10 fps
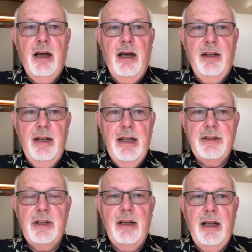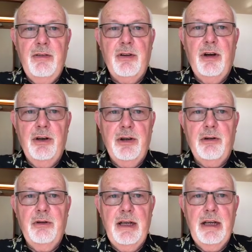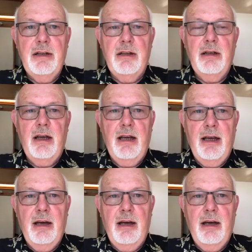unless I have got an agreed uh,